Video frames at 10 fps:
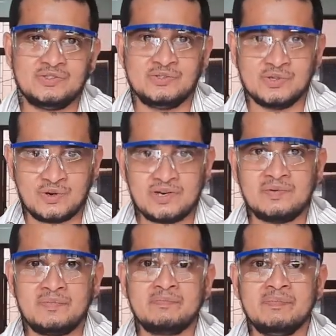
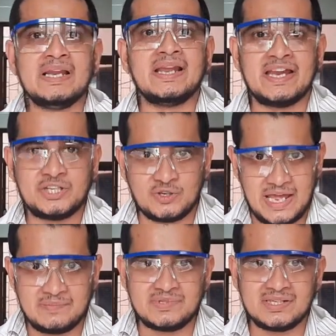don't be late to
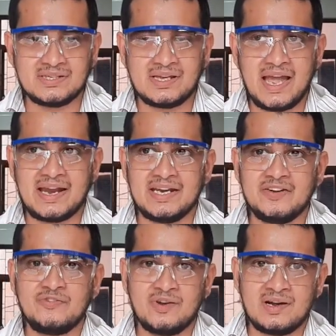labs, and
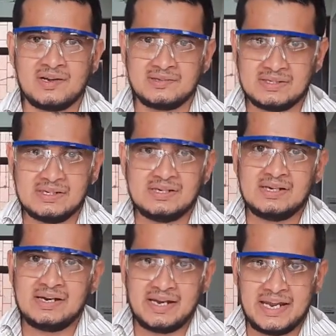if you are
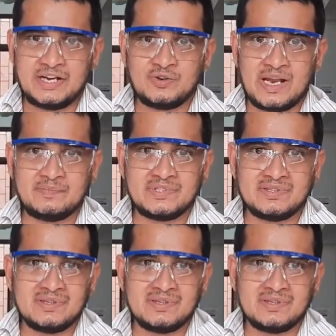late to labs,